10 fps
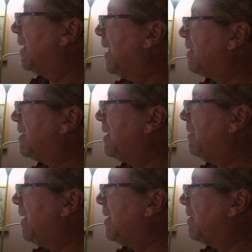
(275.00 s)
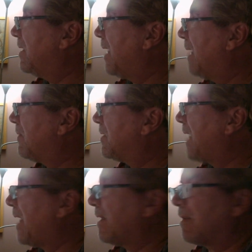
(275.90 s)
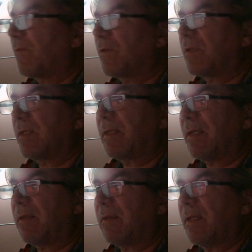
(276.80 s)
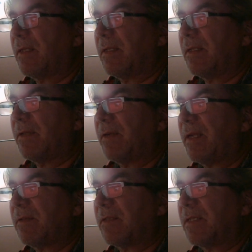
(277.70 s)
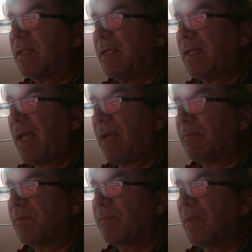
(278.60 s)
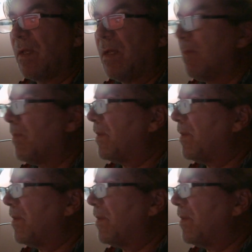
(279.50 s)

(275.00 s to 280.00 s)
SD-WAN is in caps, static, the first letter S is in caps. But